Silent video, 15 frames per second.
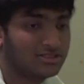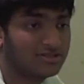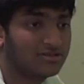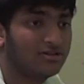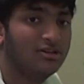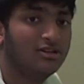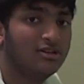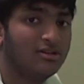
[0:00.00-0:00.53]

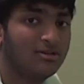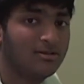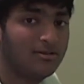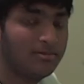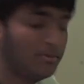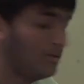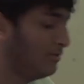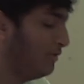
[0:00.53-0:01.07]
good.
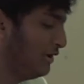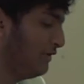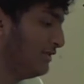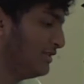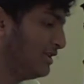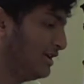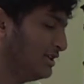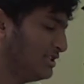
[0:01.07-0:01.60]
My boy
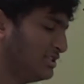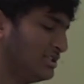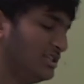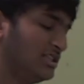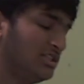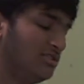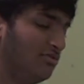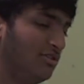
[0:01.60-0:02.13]

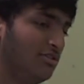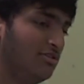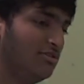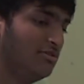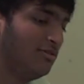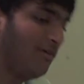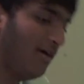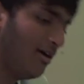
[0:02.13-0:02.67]
just
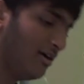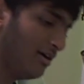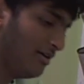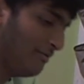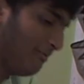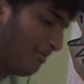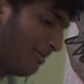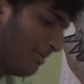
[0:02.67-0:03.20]
drew
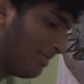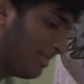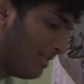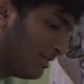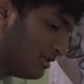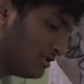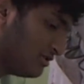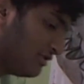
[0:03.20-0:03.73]

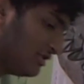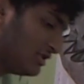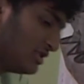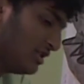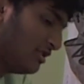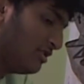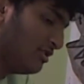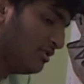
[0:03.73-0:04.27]
each
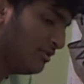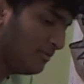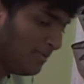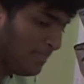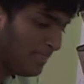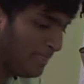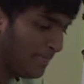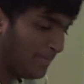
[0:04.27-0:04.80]
other.
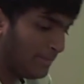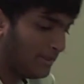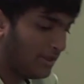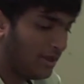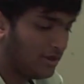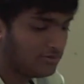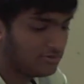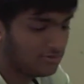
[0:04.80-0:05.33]

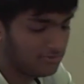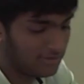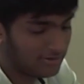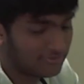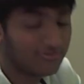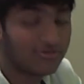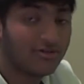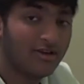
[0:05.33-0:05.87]
I drew my
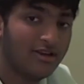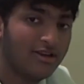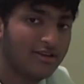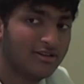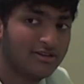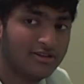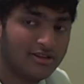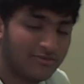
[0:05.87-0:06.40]

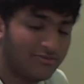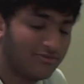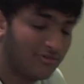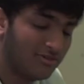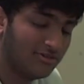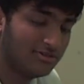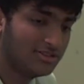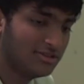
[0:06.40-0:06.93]
friend in the
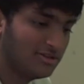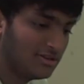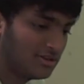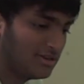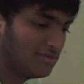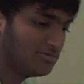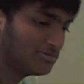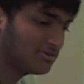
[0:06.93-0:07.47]
first year. They
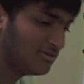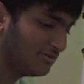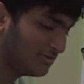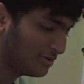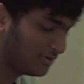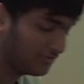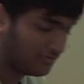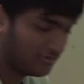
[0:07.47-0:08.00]
keep calling me a
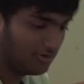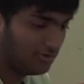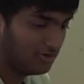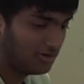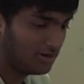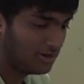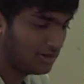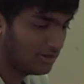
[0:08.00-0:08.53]

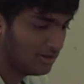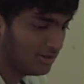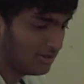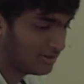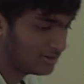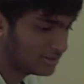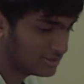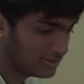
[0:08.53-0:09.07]
furry
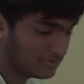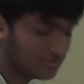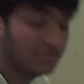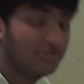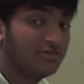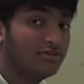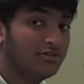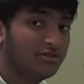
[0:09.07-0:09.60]
because I did